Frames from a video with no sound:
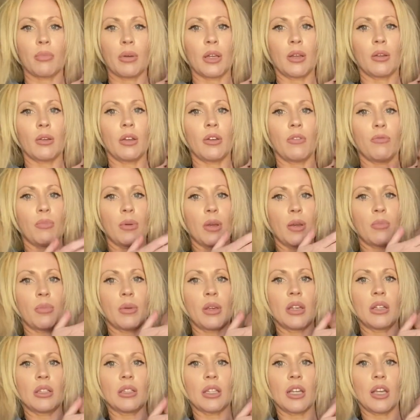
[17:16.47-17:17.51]
if
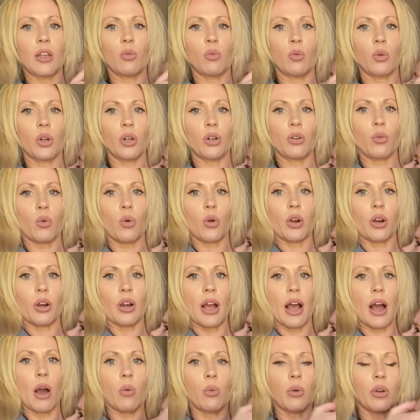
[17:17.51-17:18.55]
baby is inward or
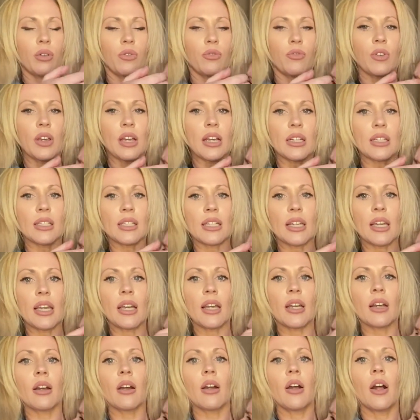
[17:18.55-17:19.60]
outward
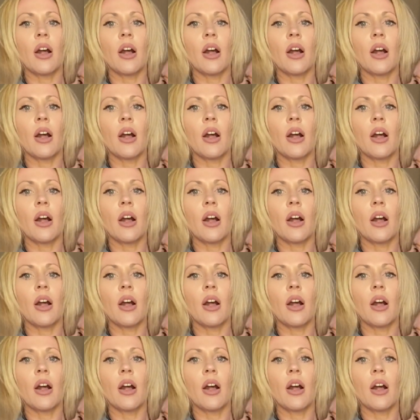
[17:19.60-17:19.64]
facing.